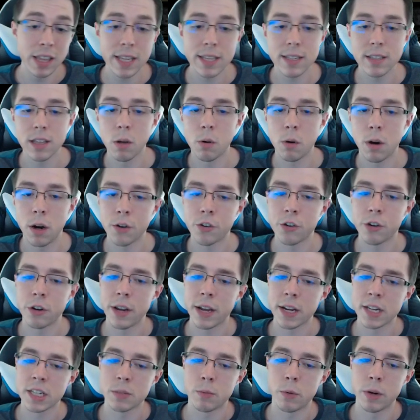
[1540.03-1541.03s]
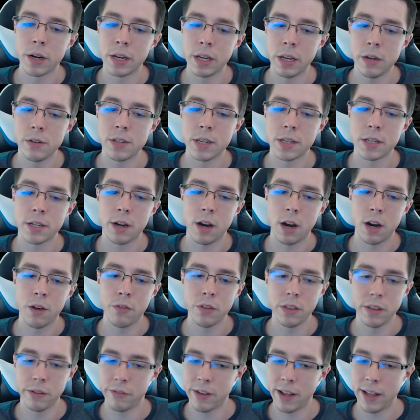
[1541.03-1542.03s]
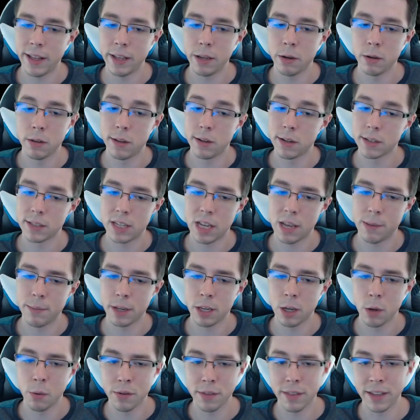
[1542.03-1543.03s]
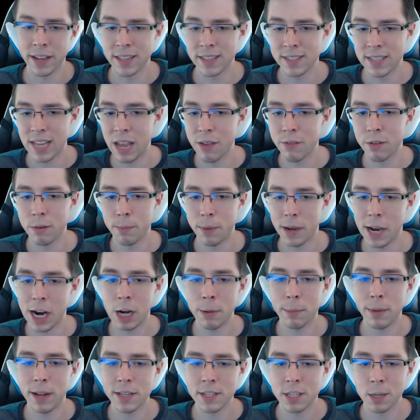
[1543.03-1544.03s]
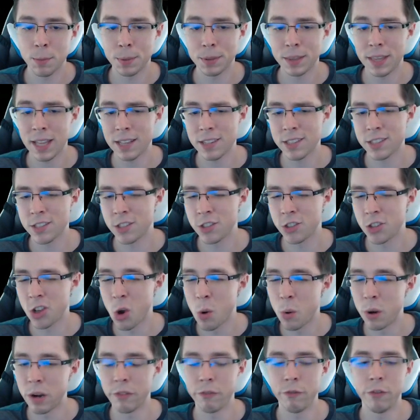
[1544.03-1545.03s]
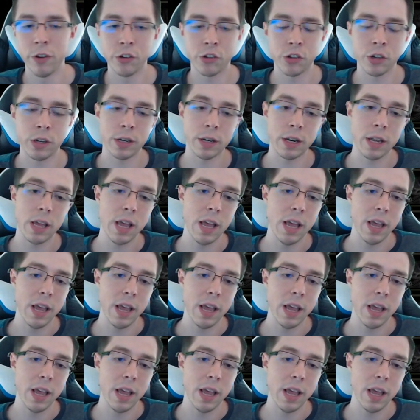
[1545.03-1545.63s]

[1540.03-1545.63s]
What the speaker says: slow Archer decks wanted to use this card for the value a long time ago with like Skaven Pyromancer, but that's so inefficient,